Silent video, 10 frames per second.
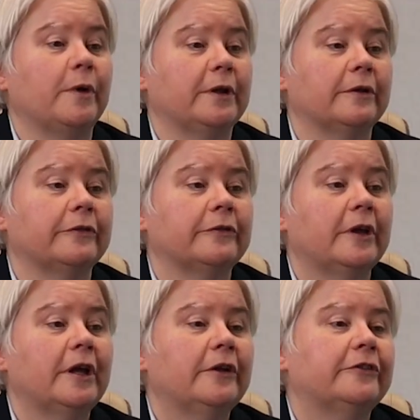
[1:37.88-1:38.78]
witness
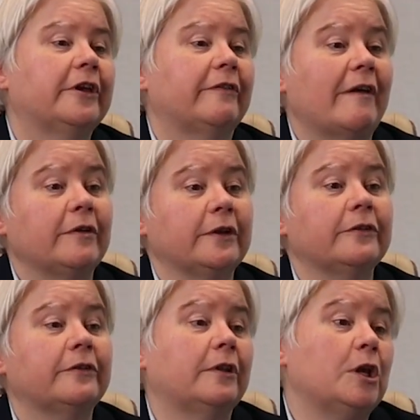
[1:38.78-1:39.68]
to give
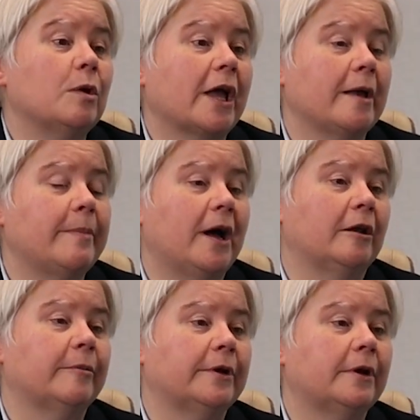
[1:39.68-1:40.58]
evidence to the UK
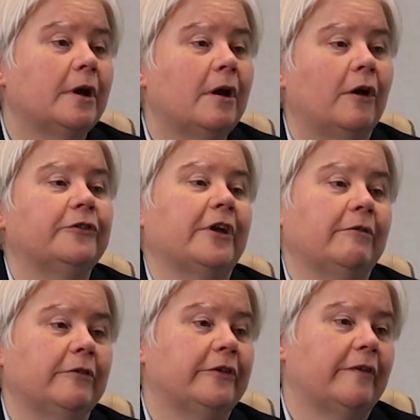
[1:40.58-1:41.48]
Parliament on
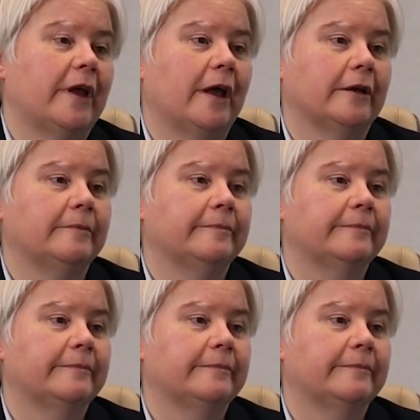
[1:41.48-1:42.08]
generative AI.